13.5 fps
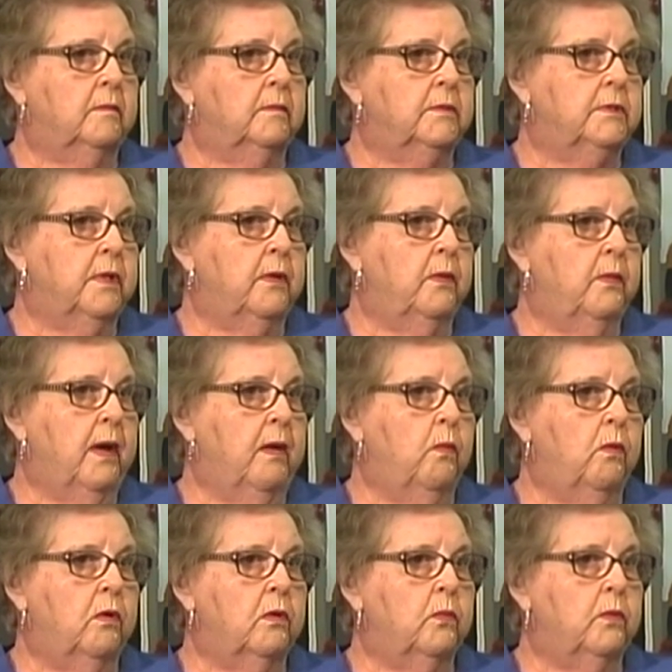So I
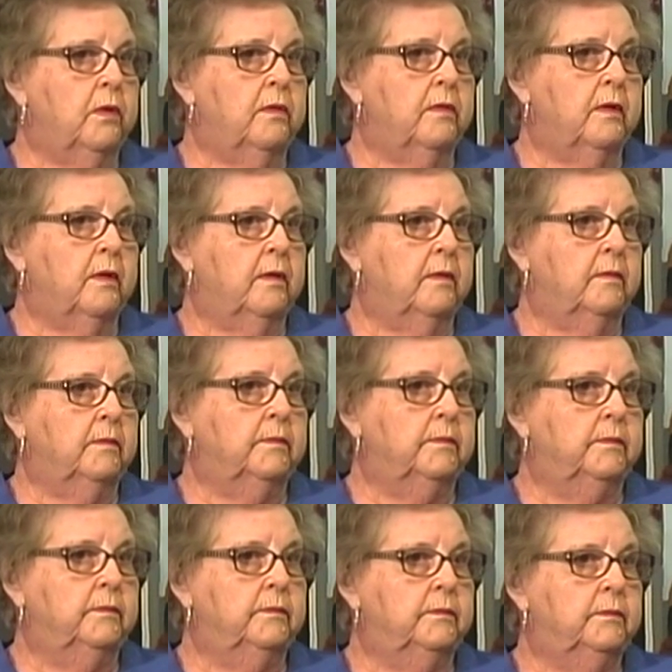worked with
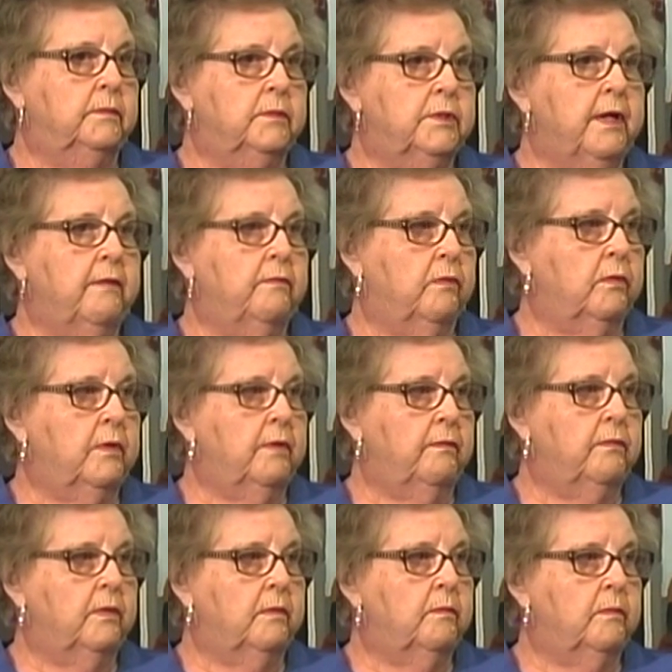several
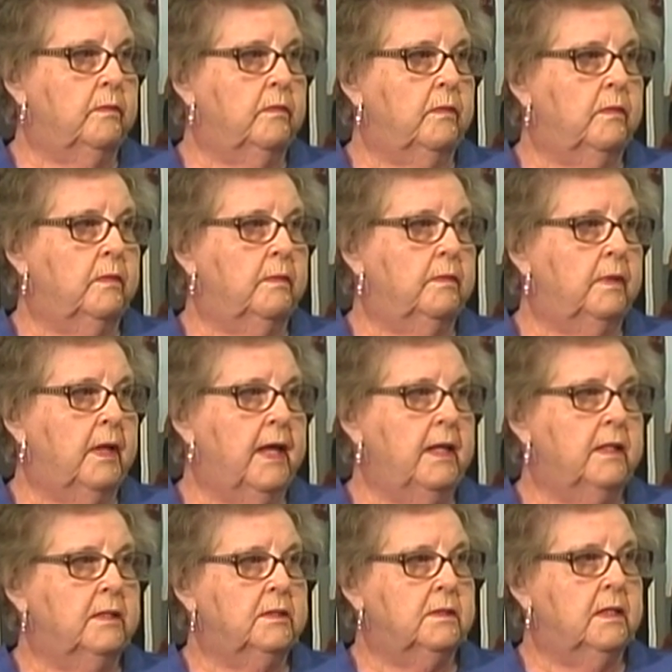different
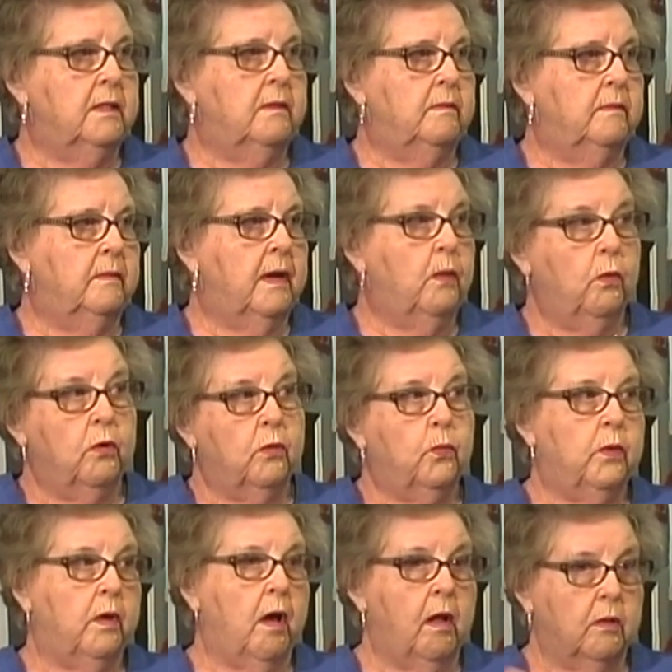ladies that I worked
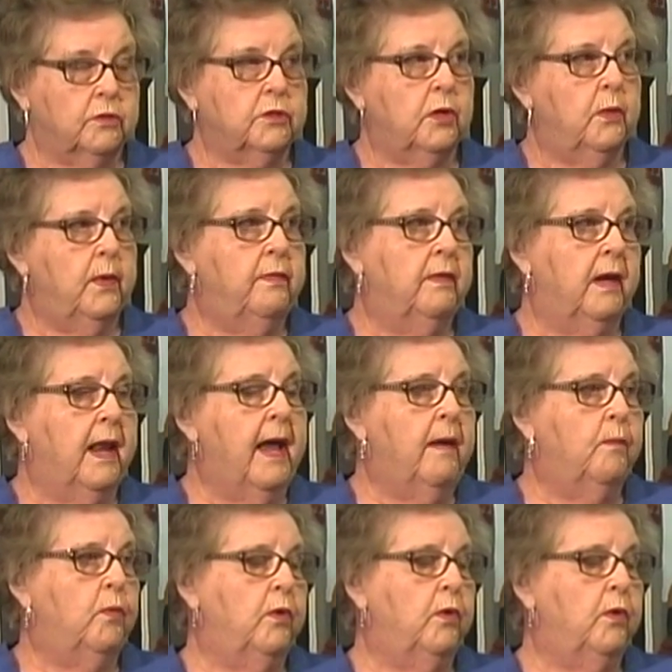with also in the library.